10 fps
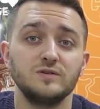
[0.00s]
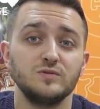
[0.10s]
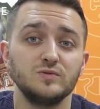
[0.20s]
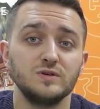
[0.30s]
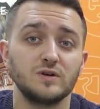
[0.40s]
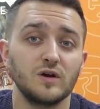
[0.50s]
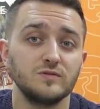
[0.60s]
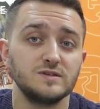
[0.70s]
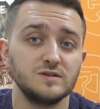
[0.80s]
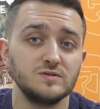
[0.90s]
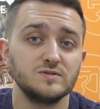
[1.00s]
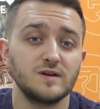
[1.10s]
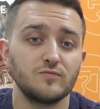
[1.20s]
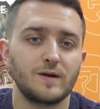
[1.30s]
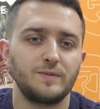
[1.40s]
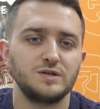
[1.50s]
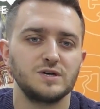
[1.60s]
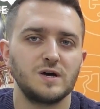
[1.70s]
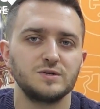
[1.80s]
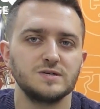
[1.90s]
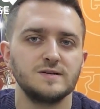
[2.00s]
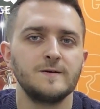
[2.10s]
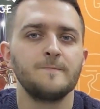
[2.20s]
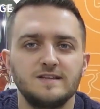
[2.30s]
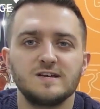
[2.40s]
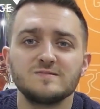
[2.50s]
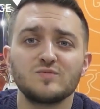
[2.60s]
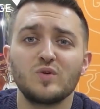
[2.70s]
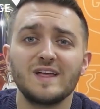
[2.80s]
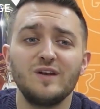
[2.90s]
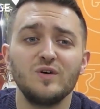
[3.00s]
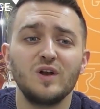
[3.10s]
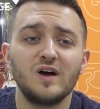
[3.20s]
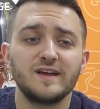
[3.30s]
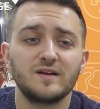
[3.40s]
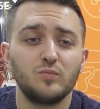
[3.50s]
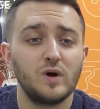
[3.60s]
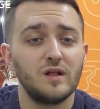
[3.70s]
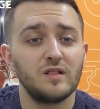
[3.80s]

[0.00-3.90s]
you go to use a rapid charger. In terms of what they look like,